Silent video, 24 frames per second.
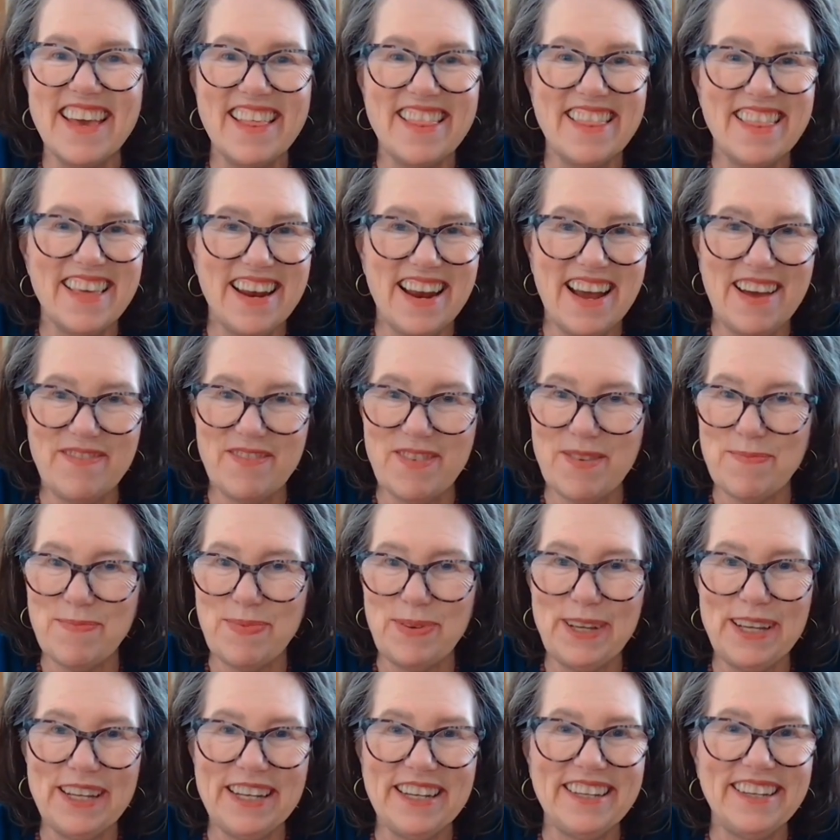that I've
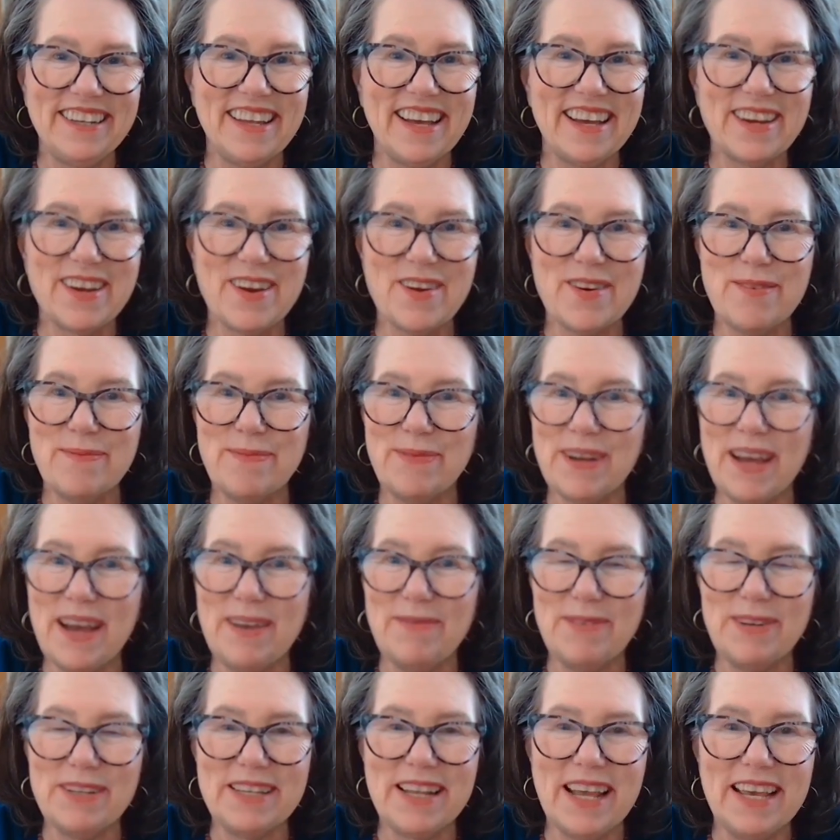completely let go. I'm
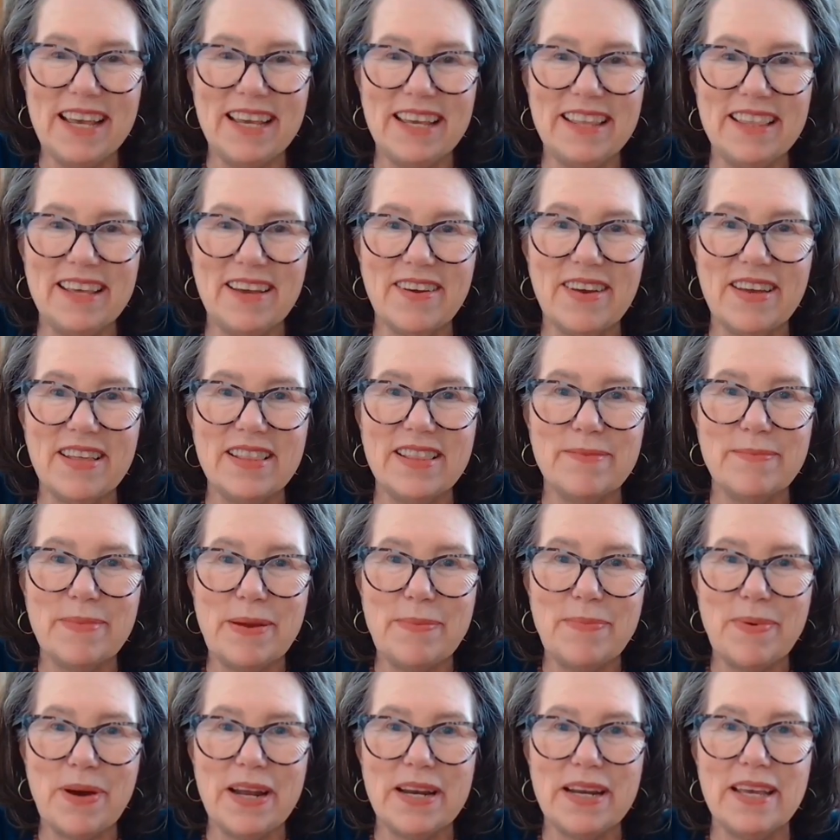just hanging there, and then my
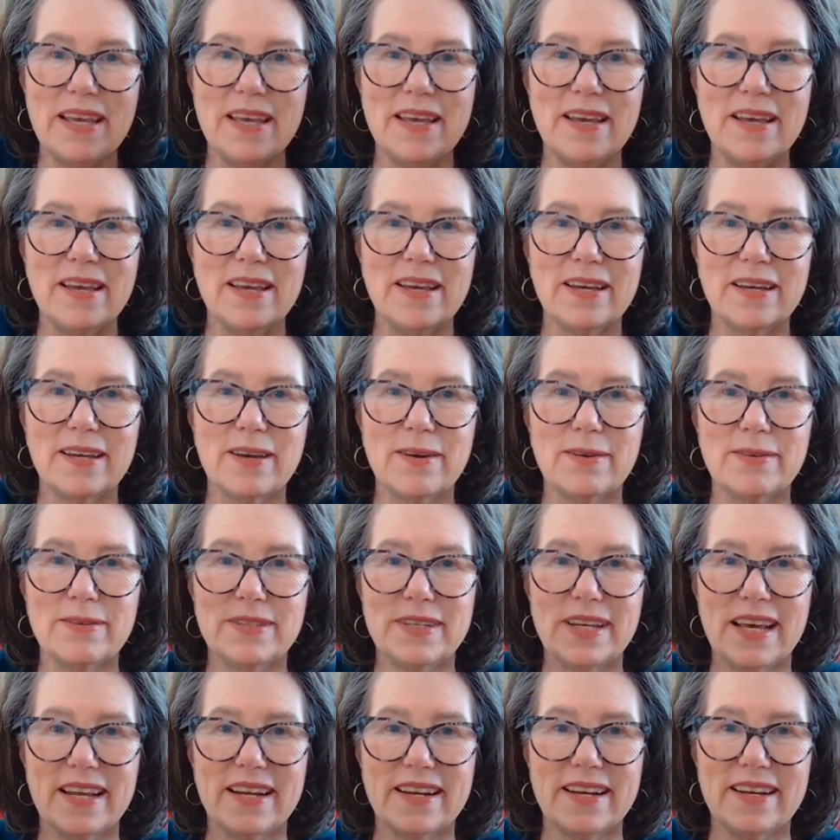body goes
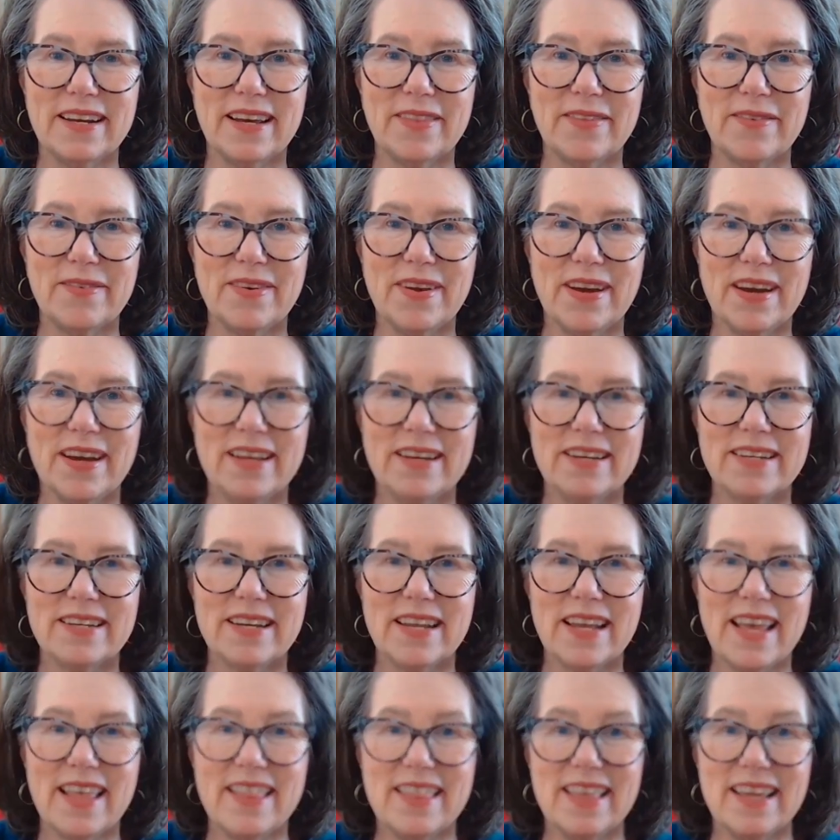down another notch
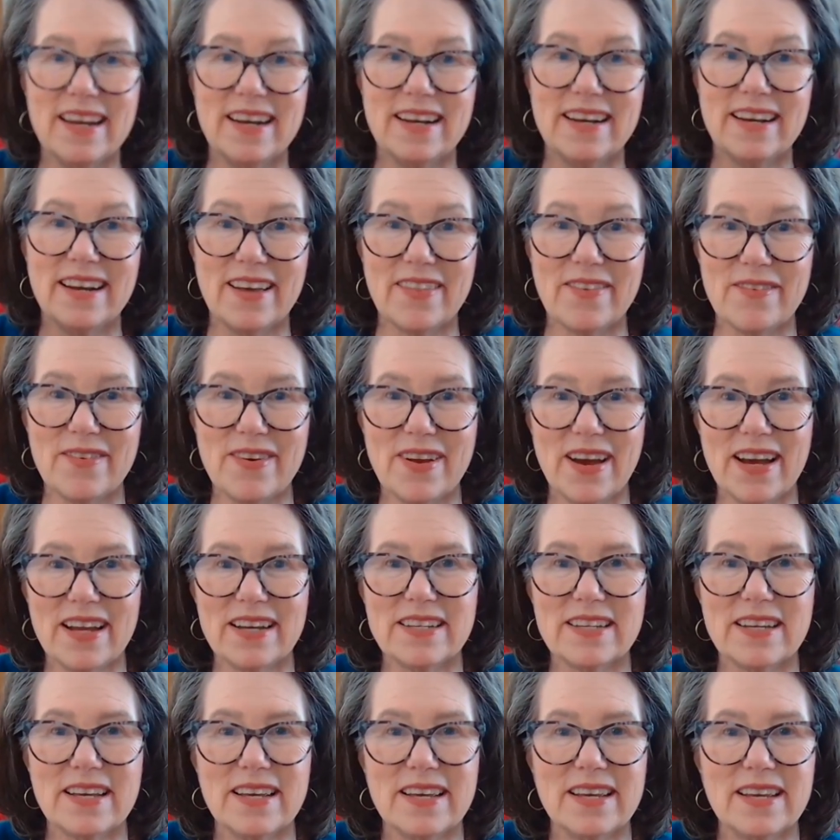and then another
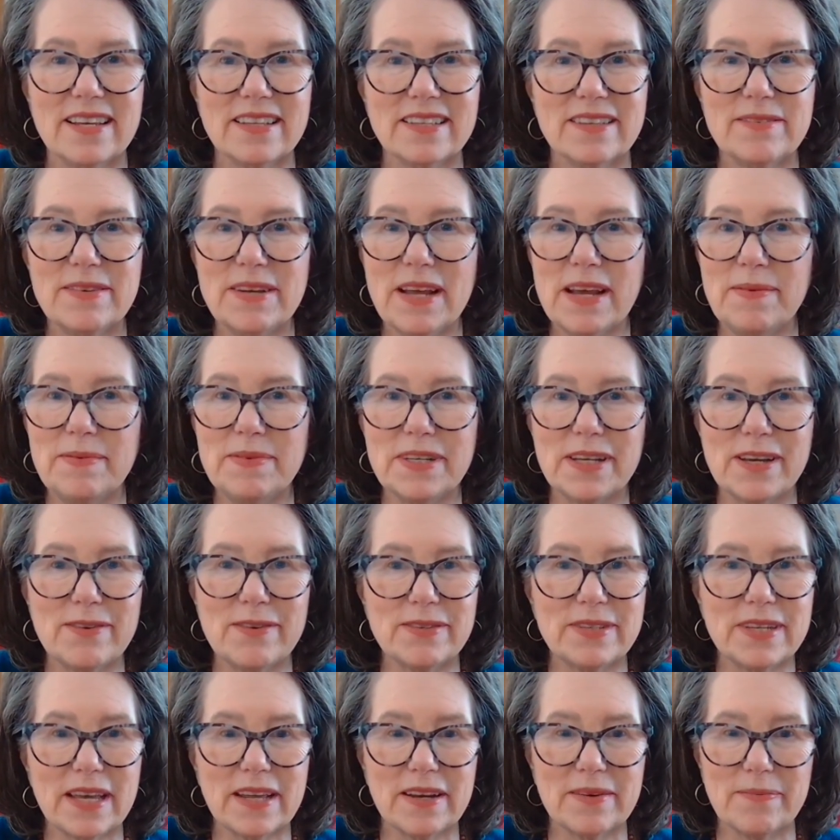notch. Sometimes it goes
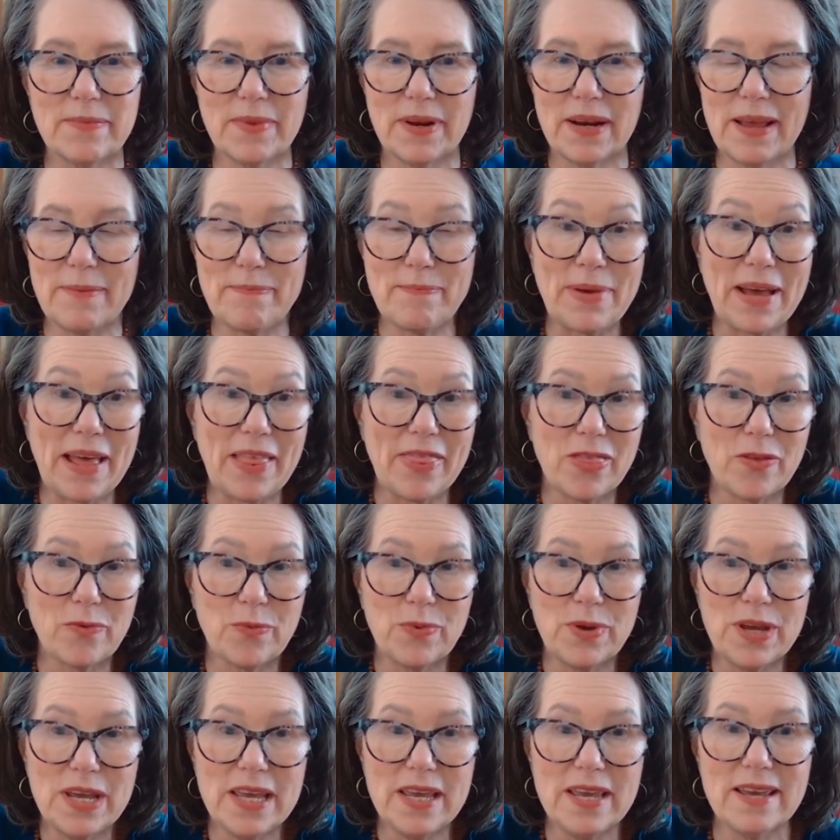down about
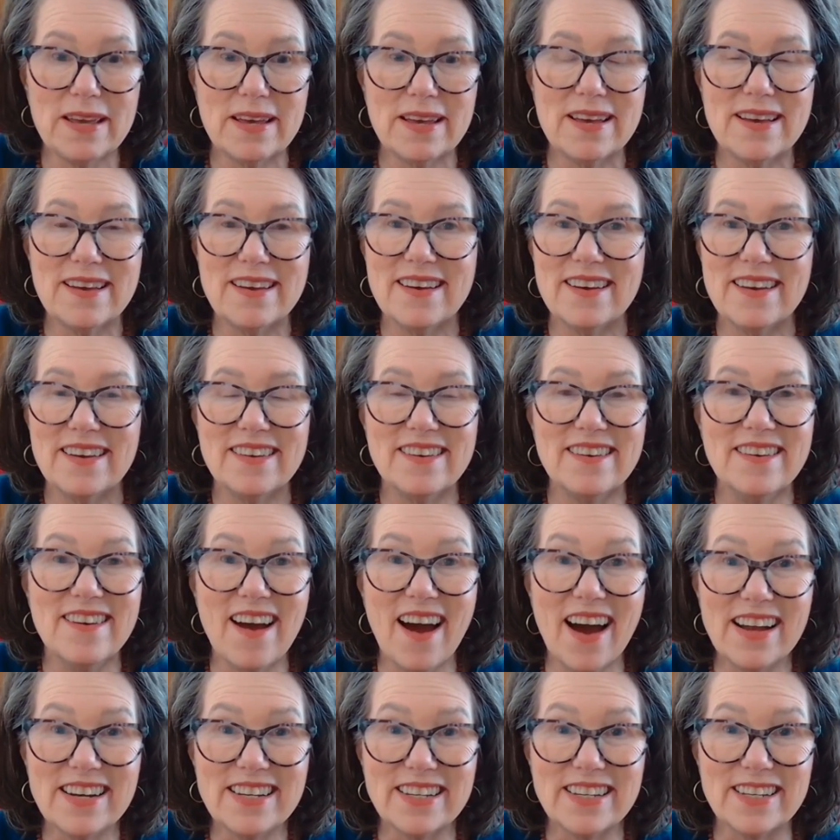3
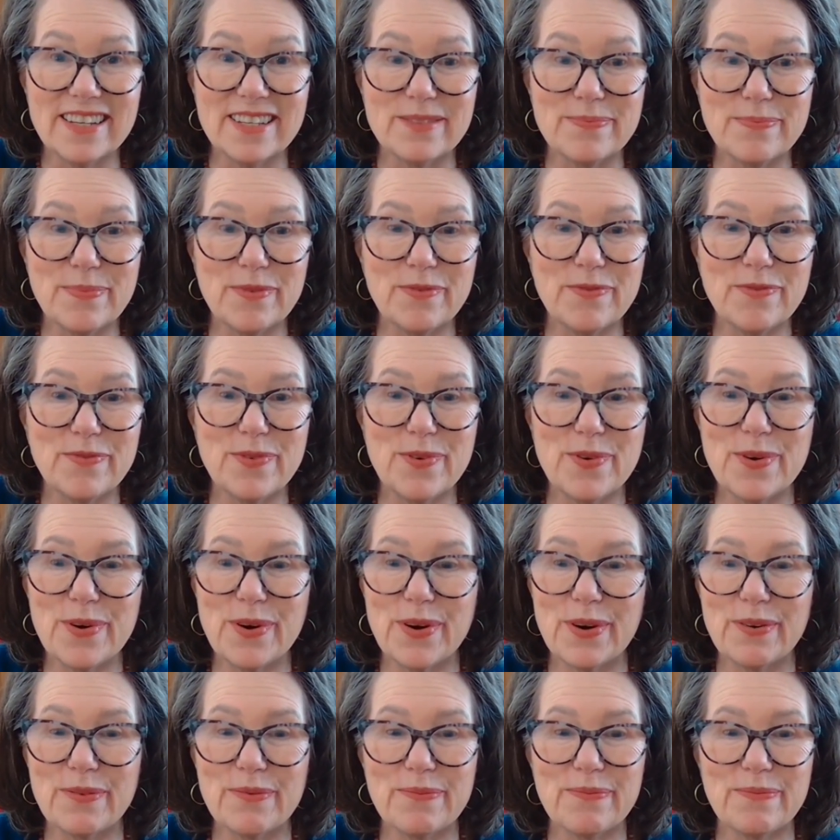notches
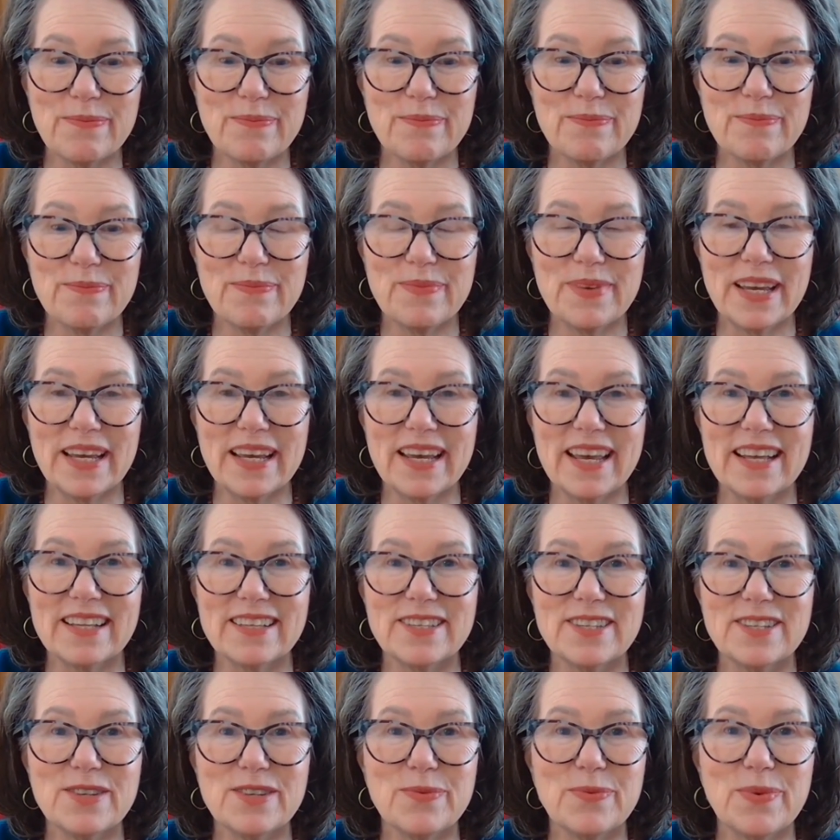before it
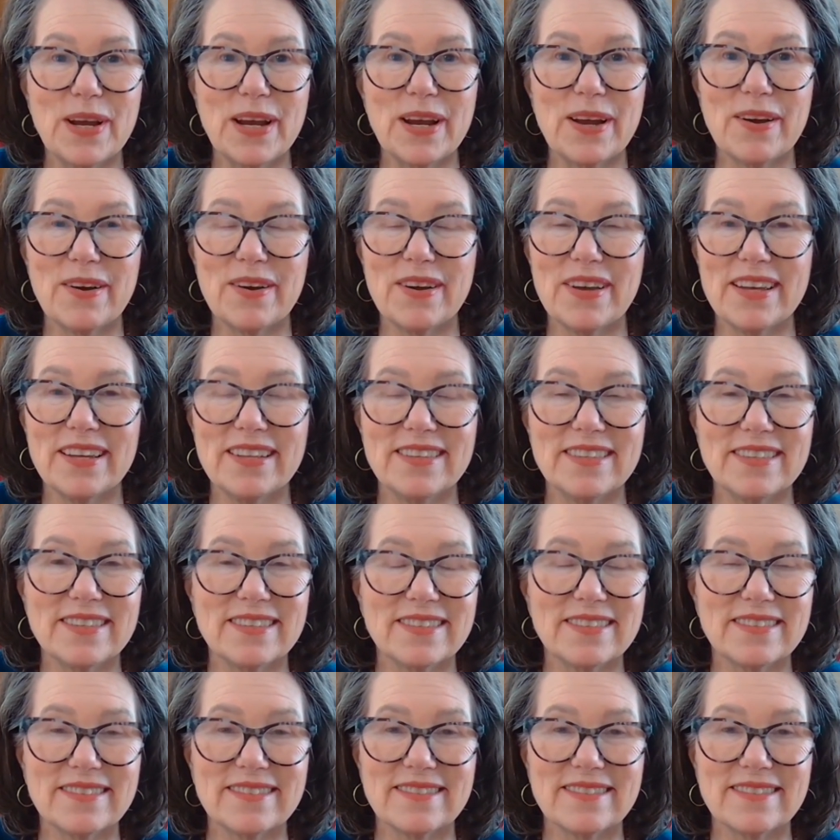gets to where it's